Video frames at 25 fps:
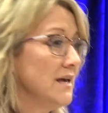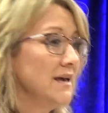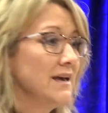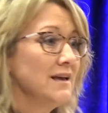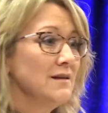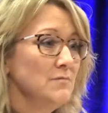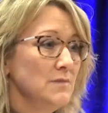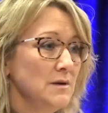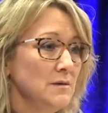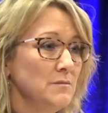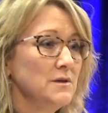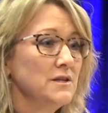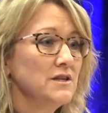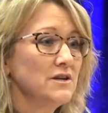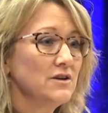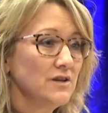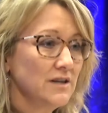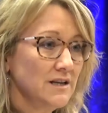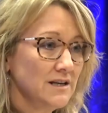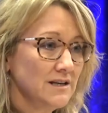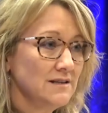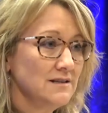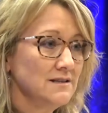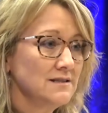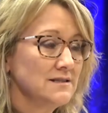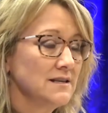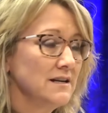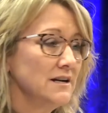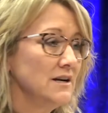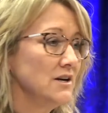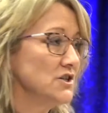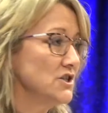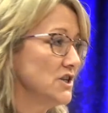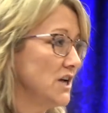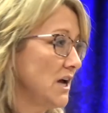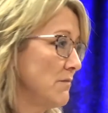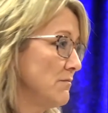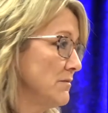and maybe there is, and our
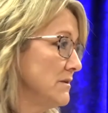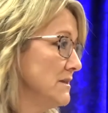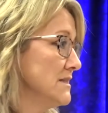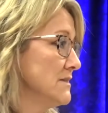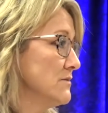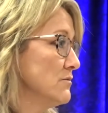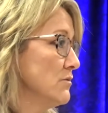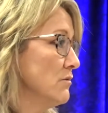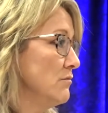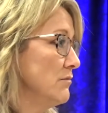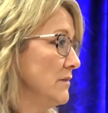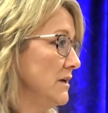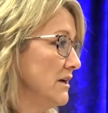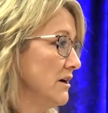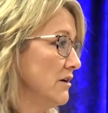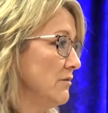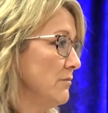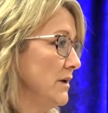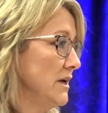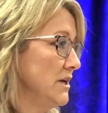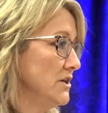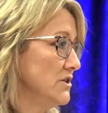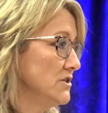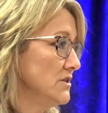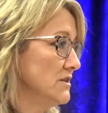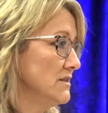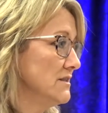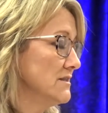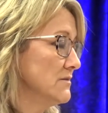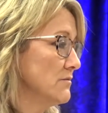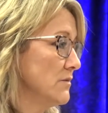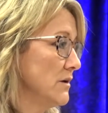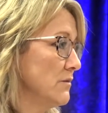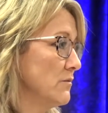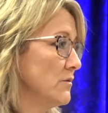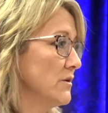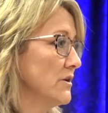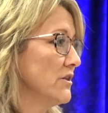chaplains will meet our patients
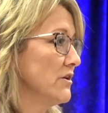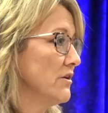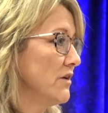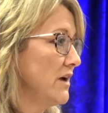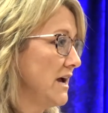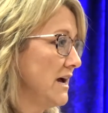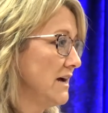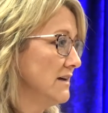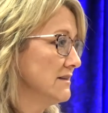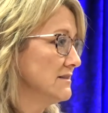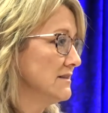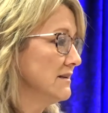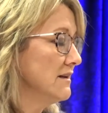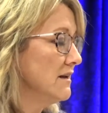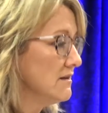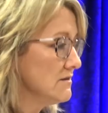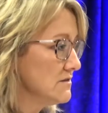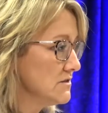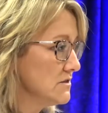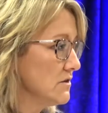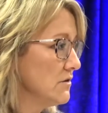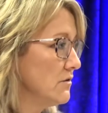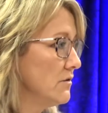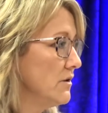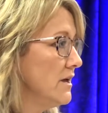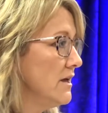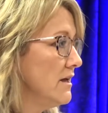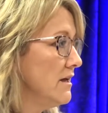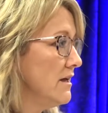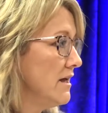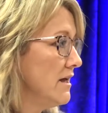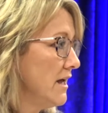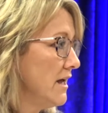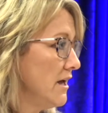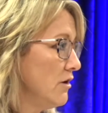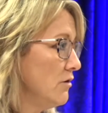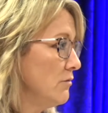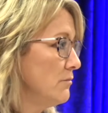right where they're at, and also
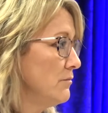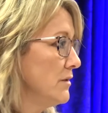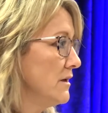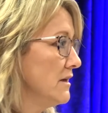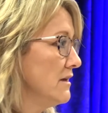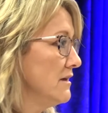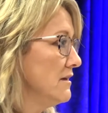help